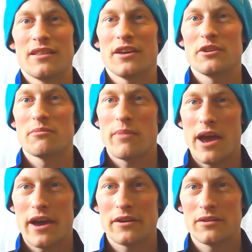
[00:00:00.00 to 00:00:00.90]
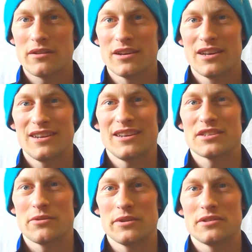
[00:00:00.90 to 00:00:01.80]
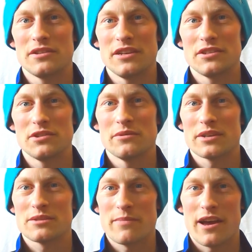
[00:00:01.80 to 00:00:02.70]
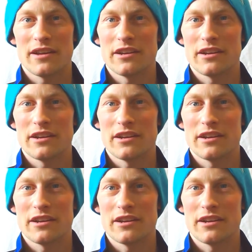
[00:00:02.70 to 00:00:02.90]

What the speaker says: that your panel is going to need to expand.